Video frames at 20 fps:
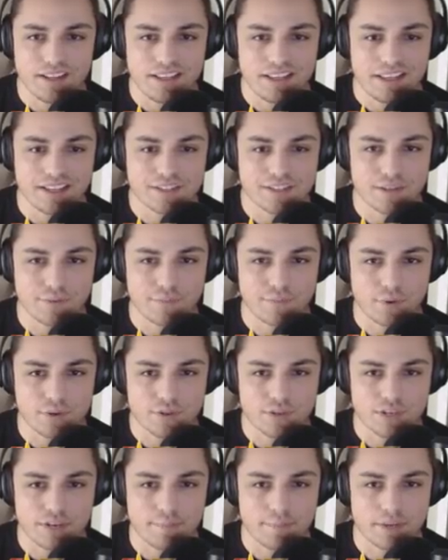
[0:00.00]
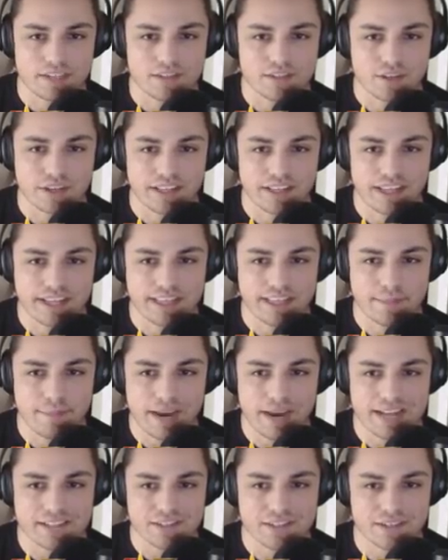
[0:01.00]
That's unfortunate, but it's looking like the
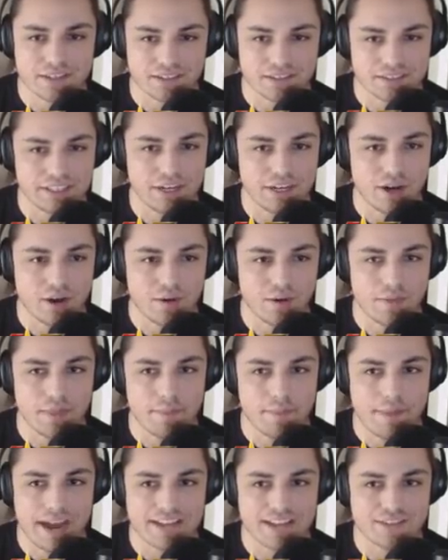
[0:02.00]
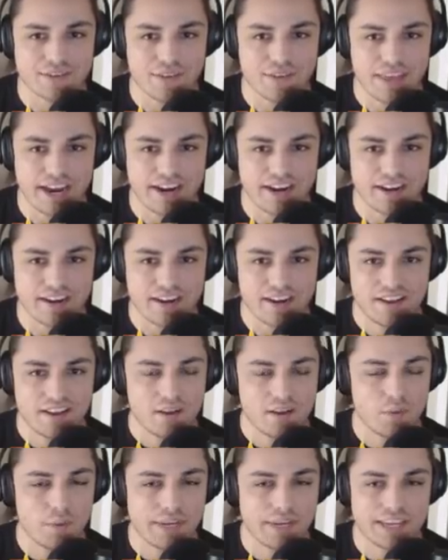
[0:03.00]
bats are, you know, the bats are there.
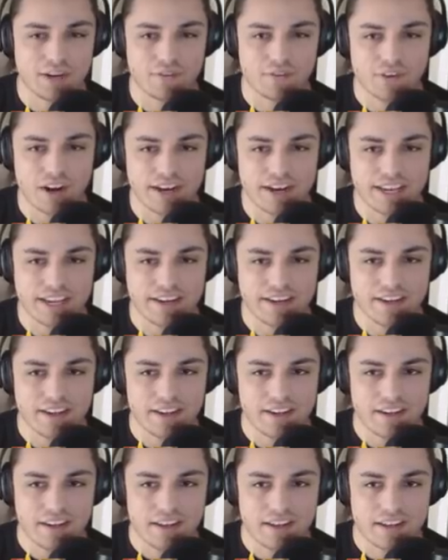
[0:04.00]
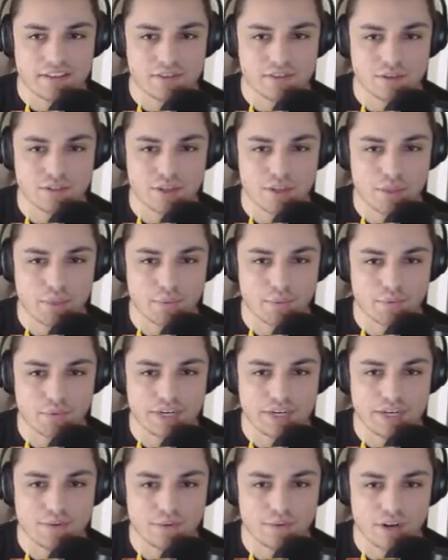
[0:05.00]
We get a run in, so it's a
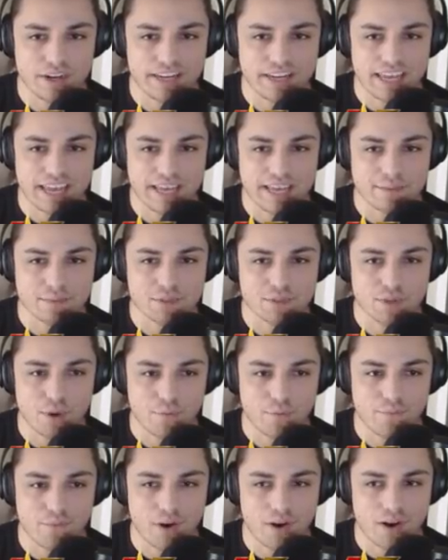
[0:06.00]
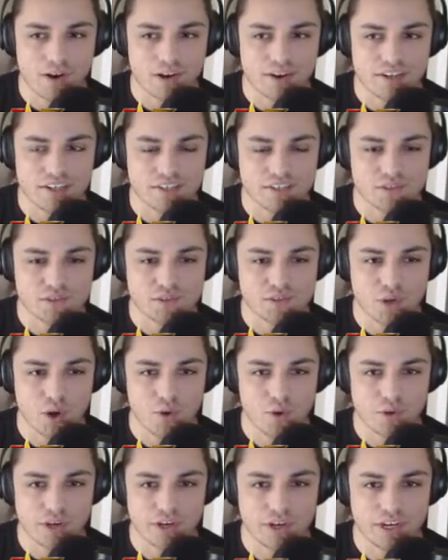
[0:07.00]
three-run game. So far,
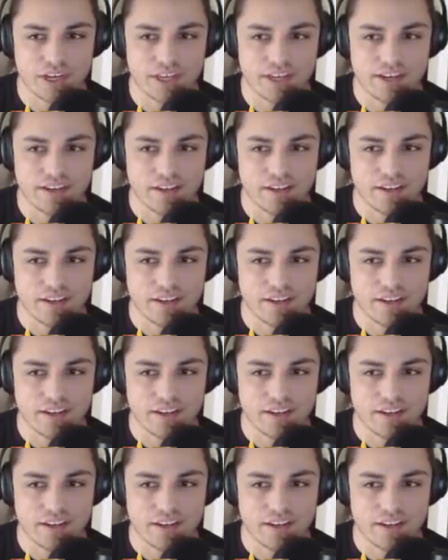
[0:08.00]
so good.